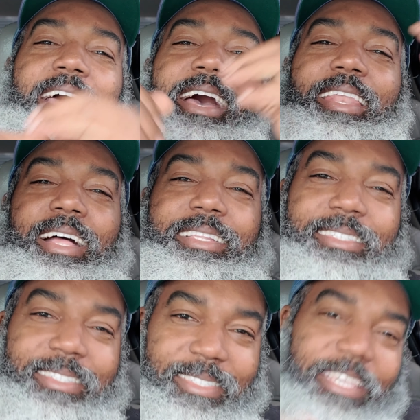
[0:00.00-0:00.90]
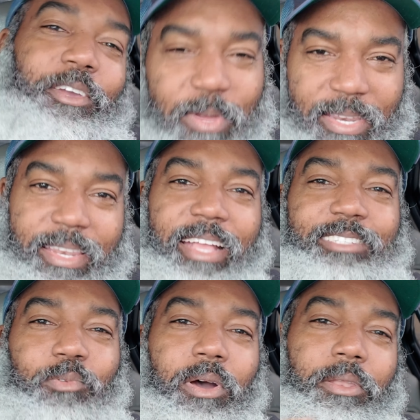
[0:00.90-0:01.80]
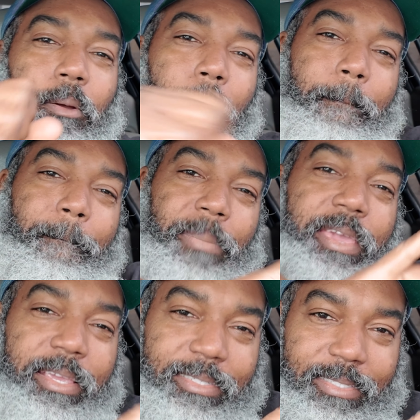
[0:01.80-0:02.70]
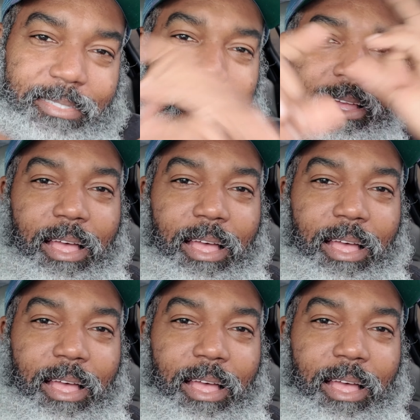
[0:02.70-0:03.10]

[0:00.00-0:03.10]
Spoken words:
and I'll see you in the next one. Peace.